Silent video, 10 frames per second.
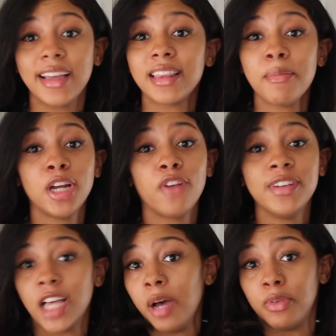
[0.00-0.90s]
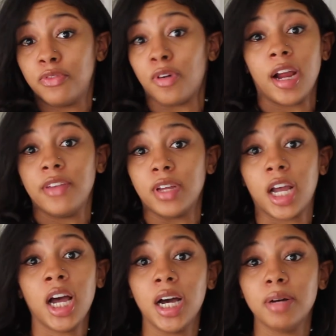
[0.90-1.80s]
like, let me know if he's up before I even
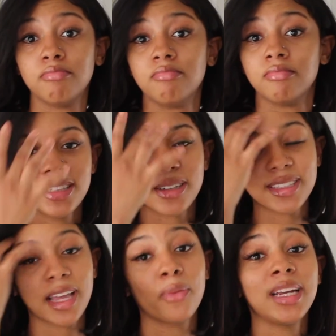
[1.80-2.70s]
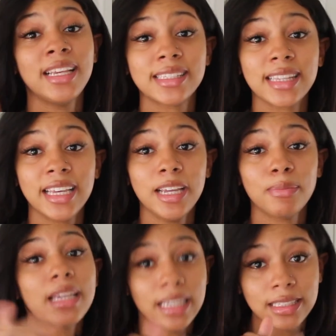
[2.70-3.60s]
come. So it's like when he
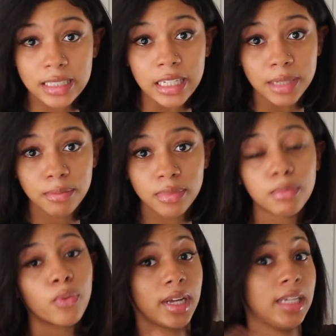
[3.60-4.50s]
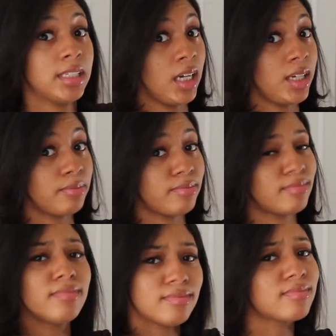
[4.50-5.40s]
sleep, he sleep. But when he's
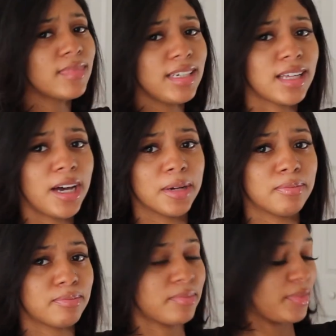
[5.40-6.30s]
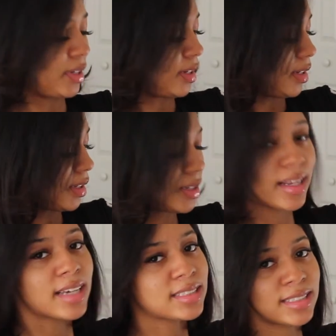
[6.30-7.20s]
up, he's up.
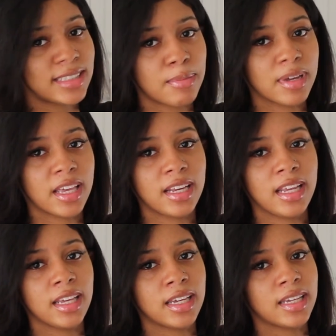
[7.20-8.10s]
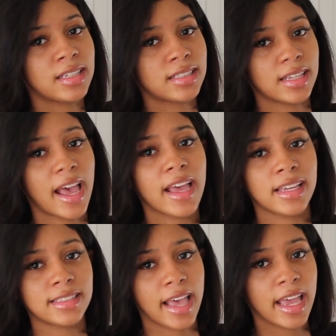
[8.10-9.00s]
That's just the type of kid he is at
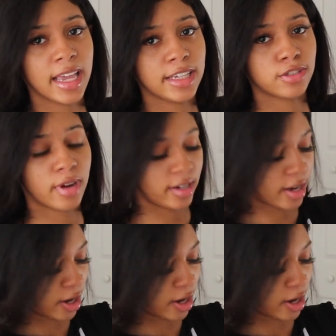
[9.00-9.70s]
his age right